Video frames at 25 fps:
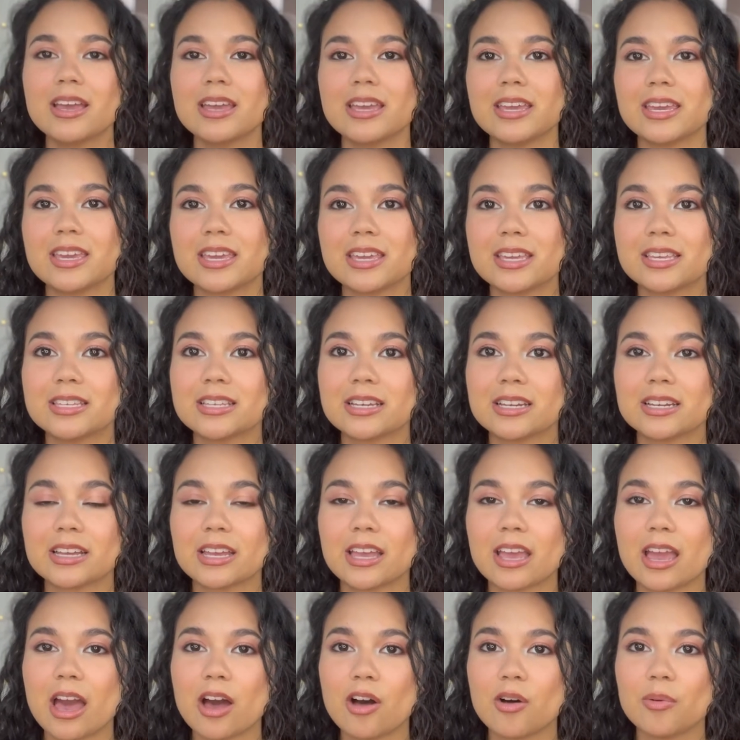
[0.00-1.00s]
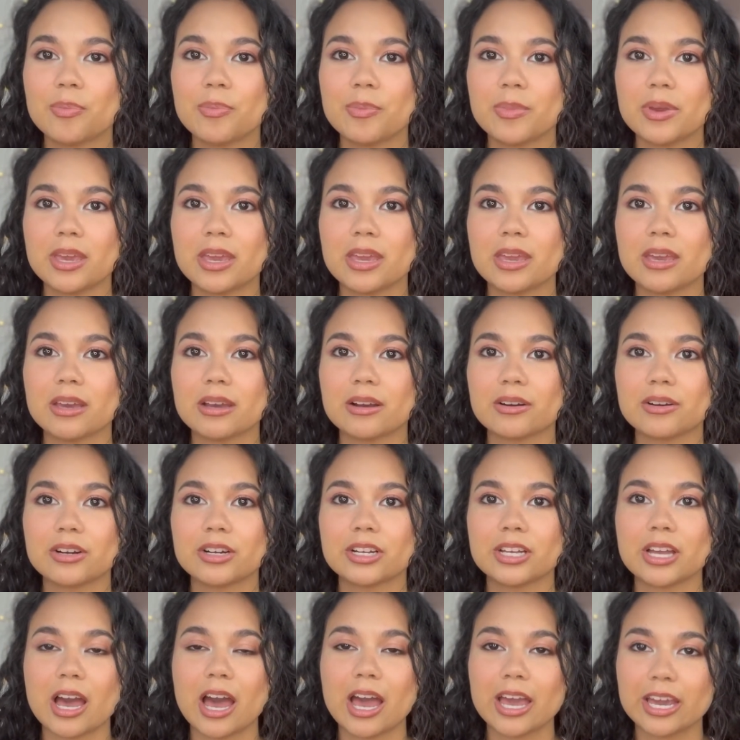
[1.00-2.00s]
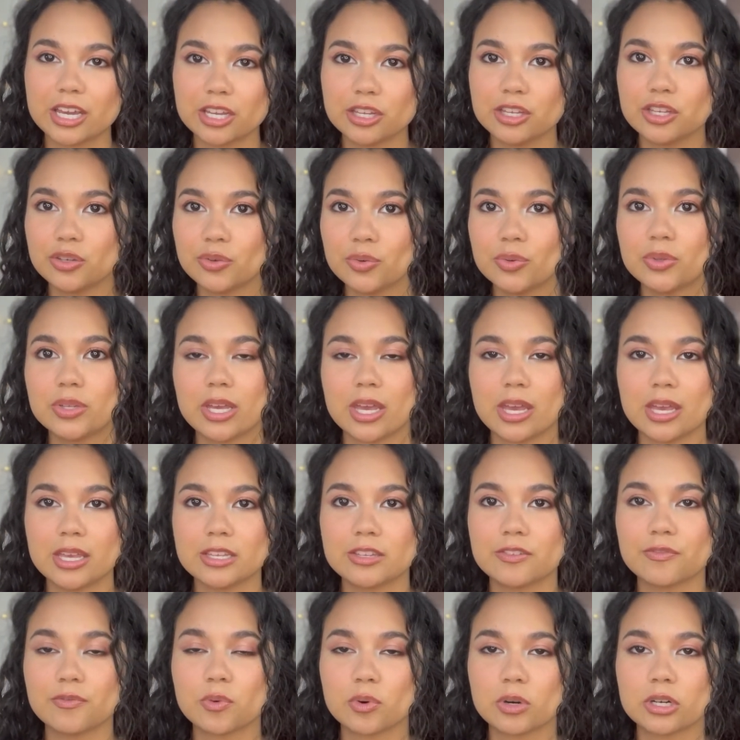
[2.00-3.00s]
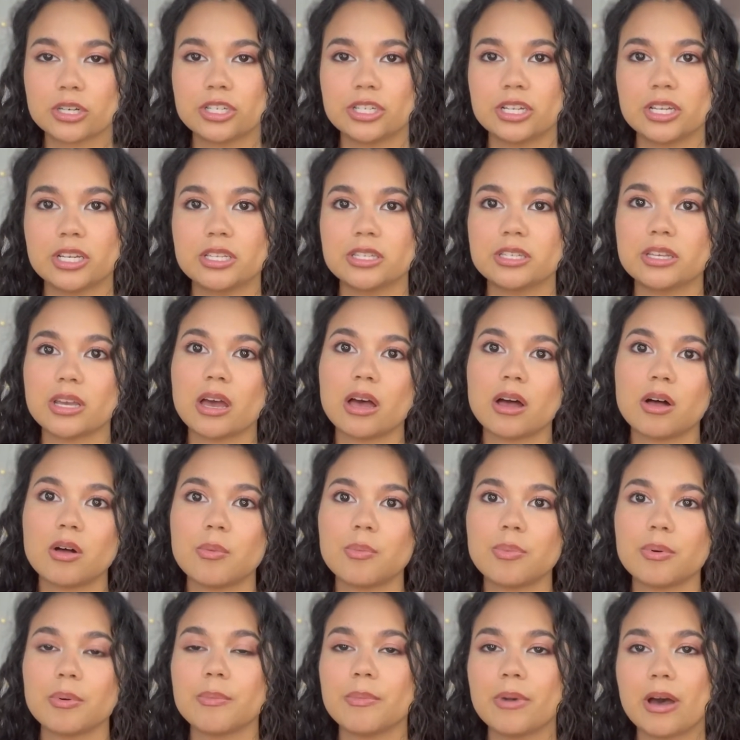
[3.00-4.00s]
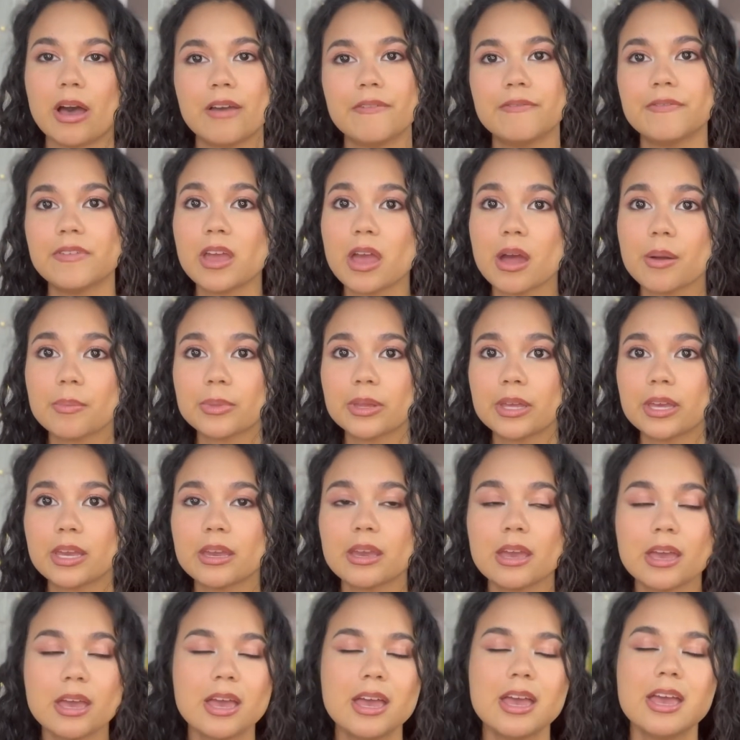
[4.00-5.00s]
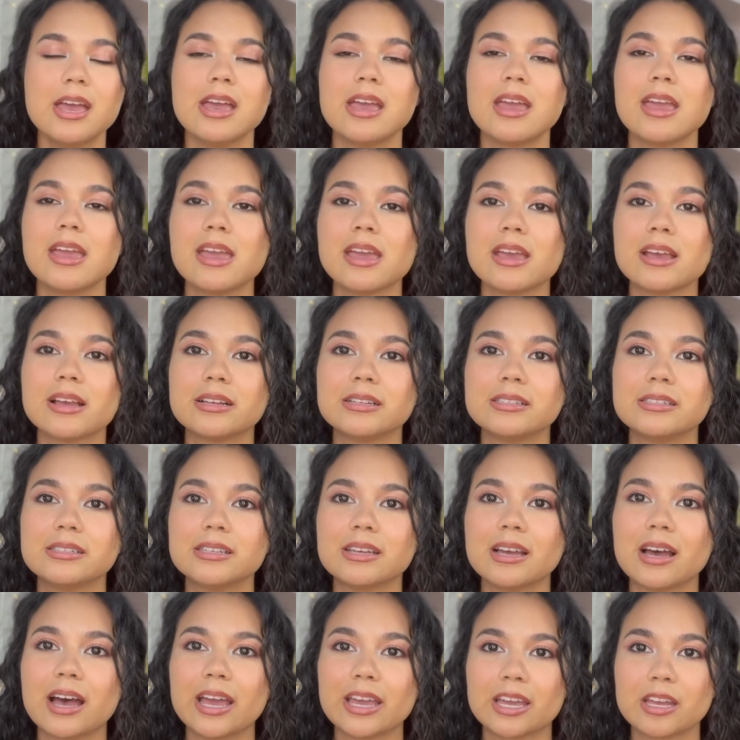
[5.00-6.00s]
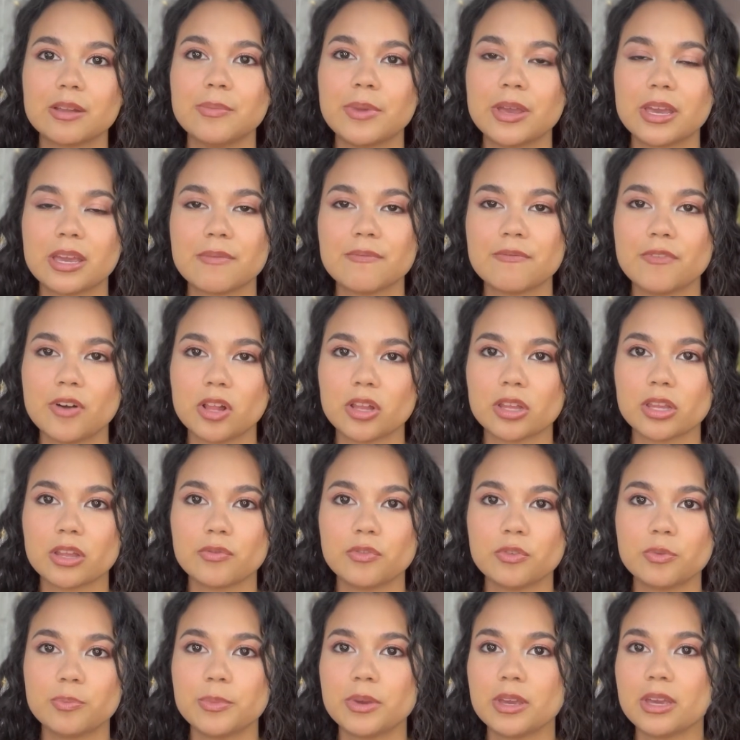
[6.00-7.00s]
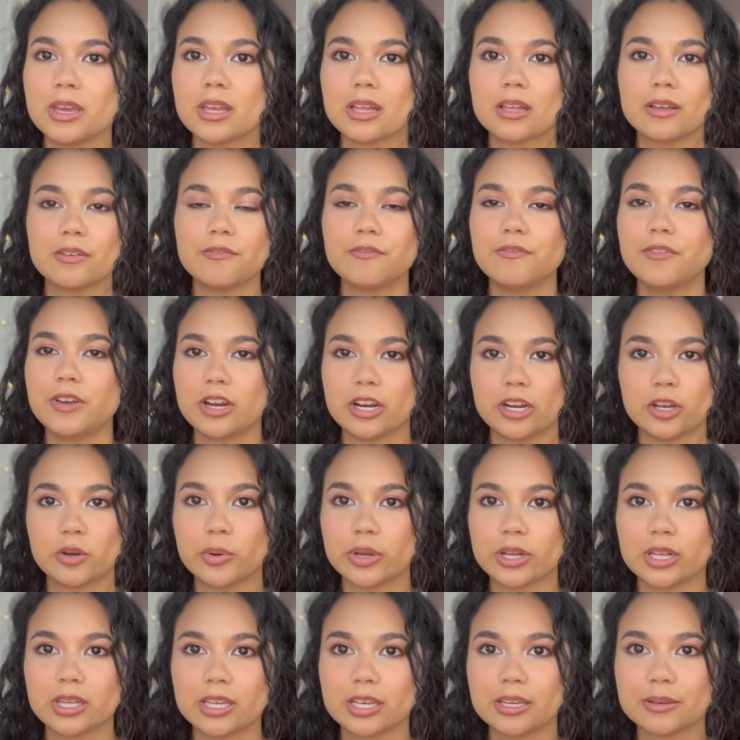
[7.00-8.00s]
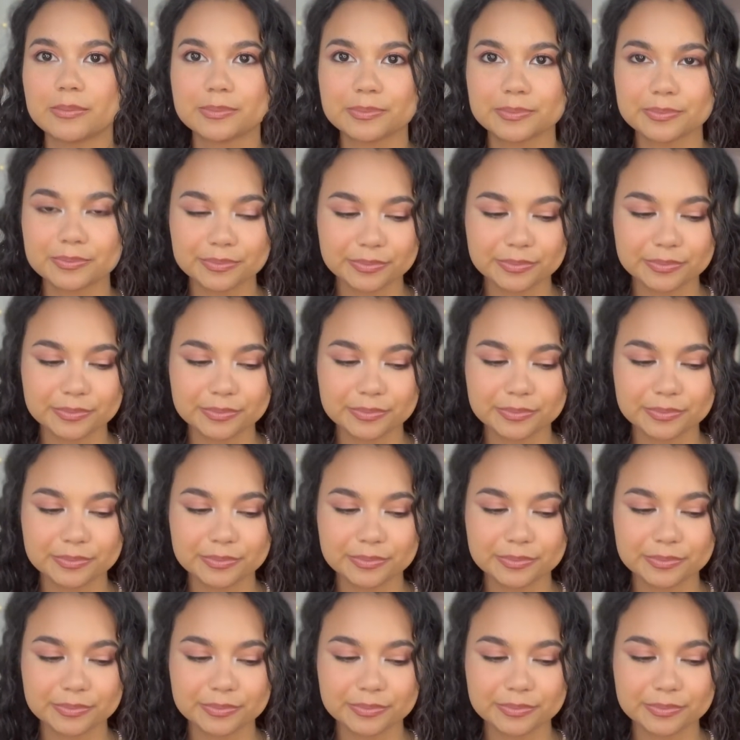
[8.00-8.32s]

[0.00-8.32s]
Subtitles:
He's gonna help me, or I can use his fortune to help my family, and I can make him fall in love with me very quickly.